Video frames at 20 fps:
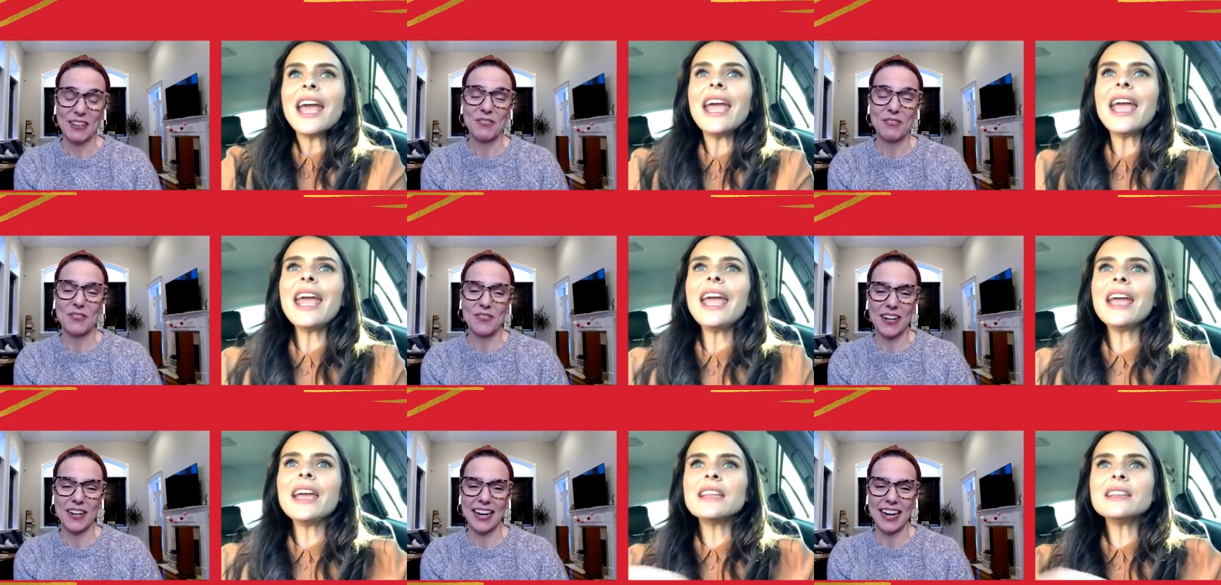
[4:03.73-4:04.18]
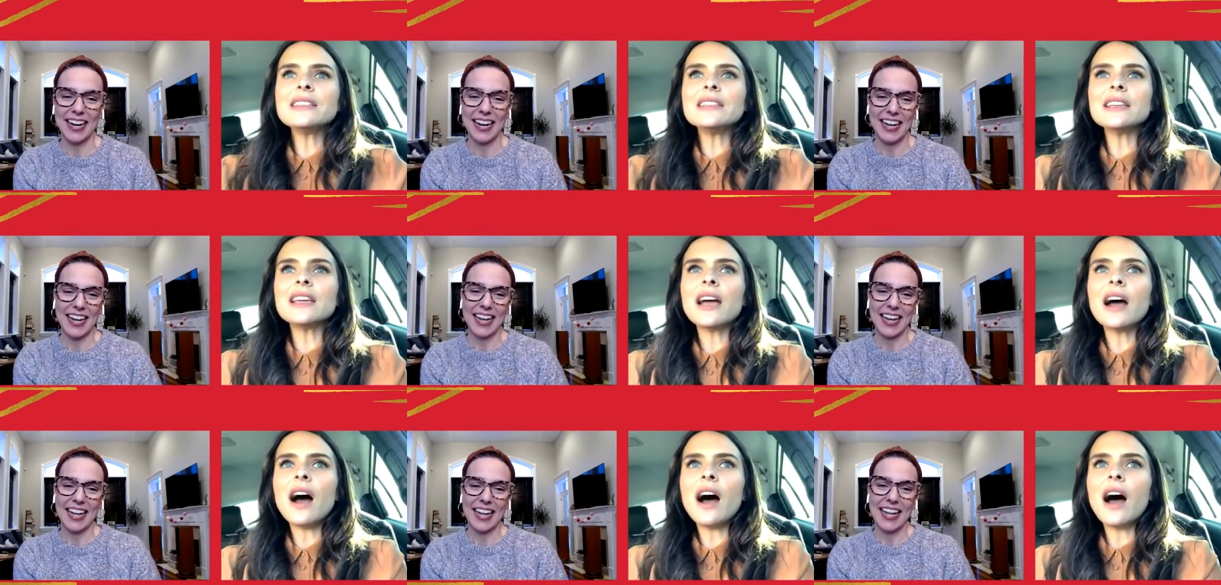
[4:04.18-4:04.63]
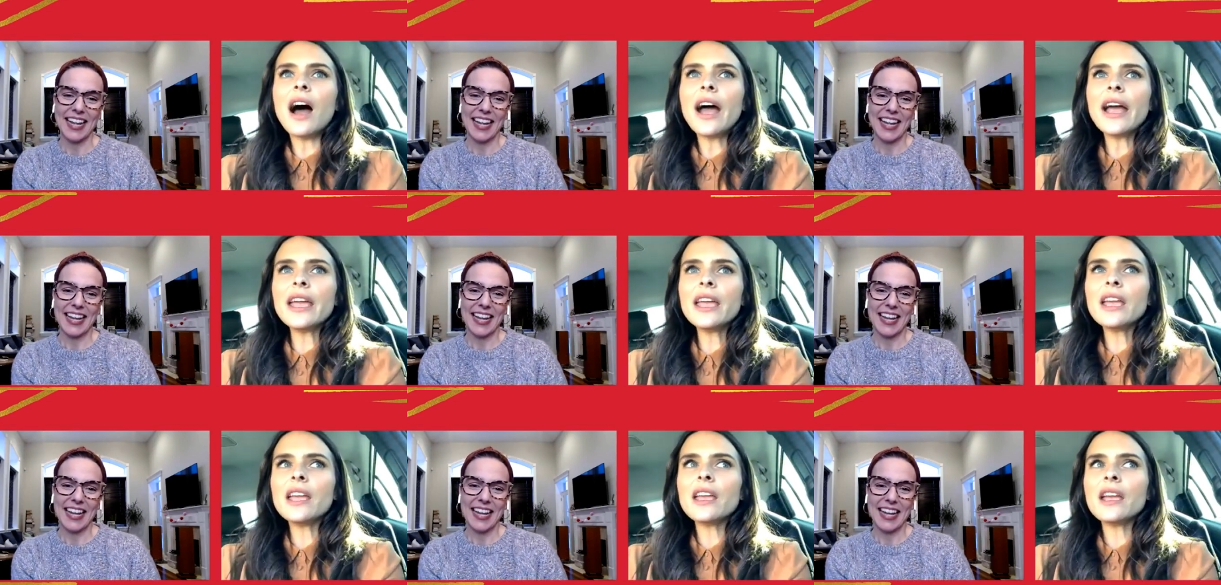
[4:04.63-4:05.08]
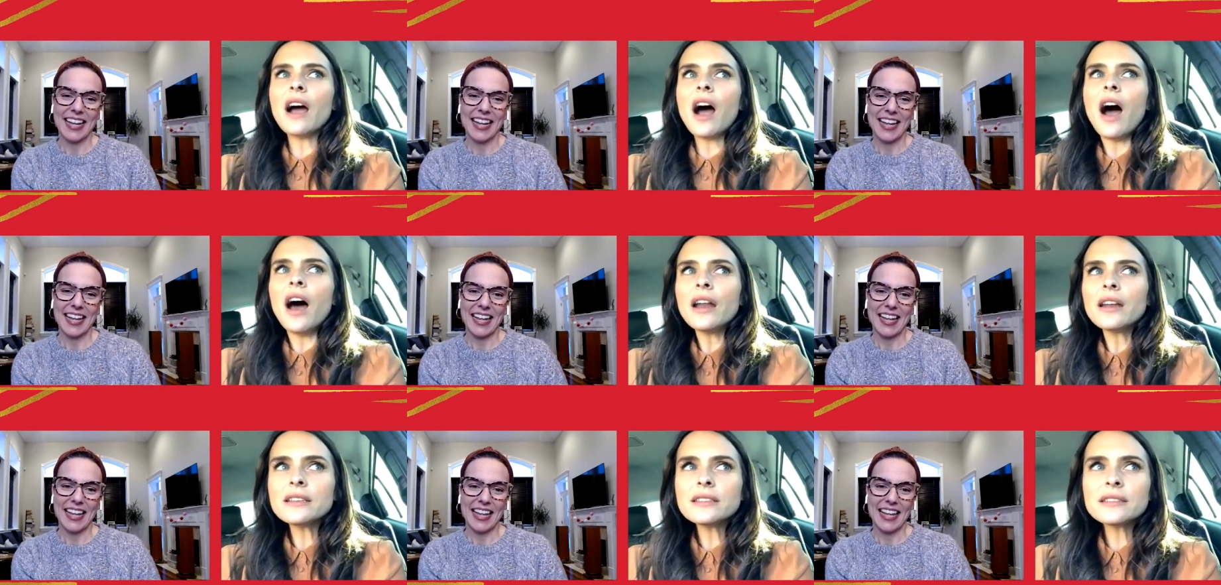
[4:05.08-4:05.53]
Speaker 1: And right. I
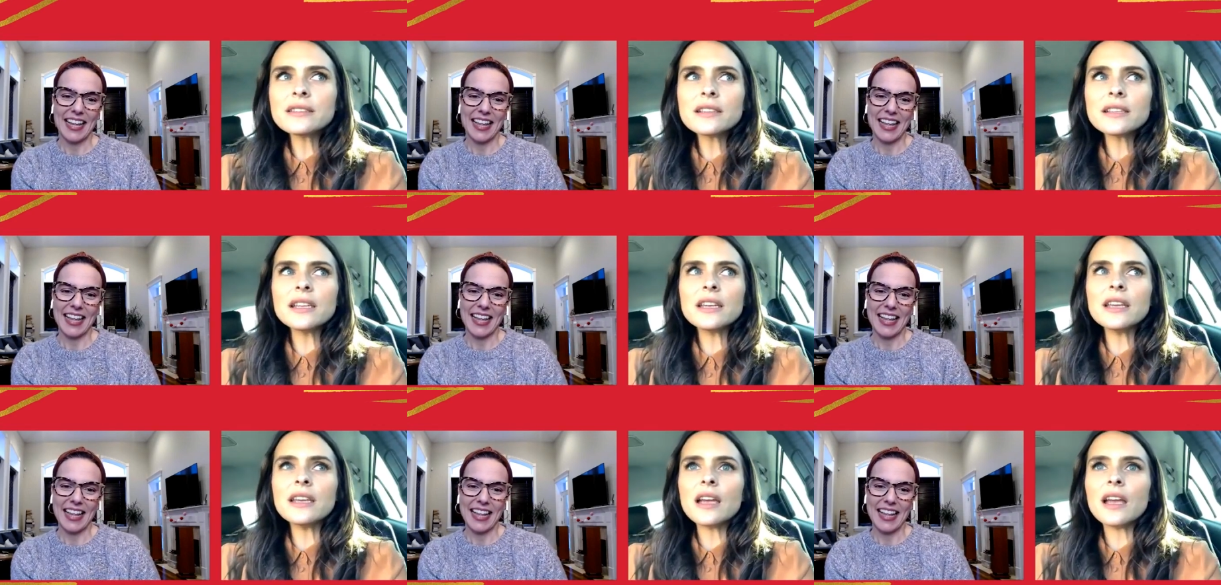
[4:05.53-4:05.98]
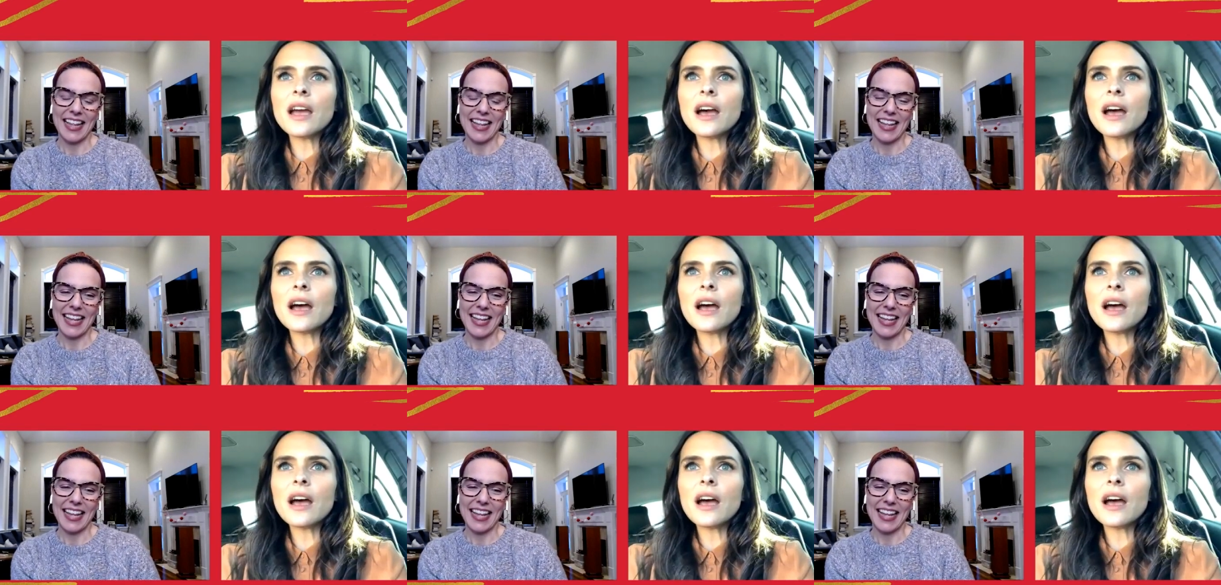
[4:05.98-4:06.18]
honestly